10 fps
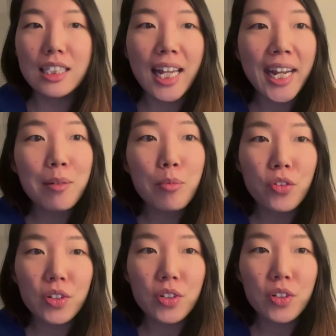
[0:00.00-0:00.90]
Today, I'm
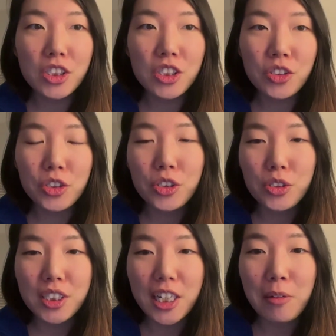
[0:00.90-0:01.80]
thrilled to
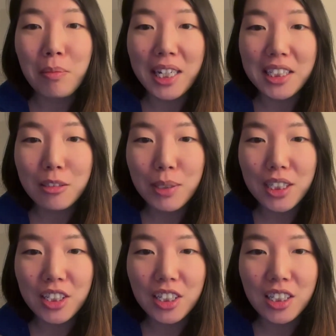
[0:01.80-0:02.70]
introduce our main
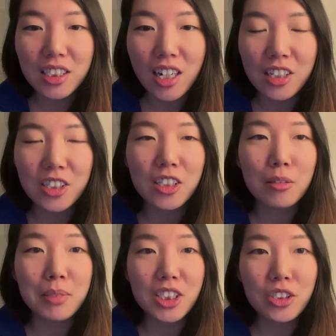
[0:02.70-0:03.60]
speaker,
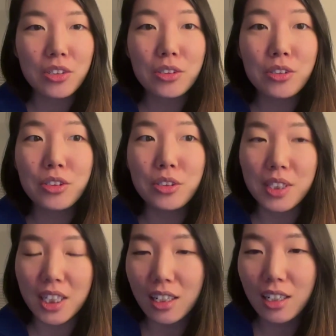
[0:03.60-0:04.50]
Dr. Michiko
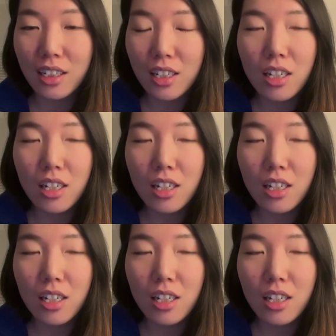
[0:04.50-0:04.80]
Suzuki.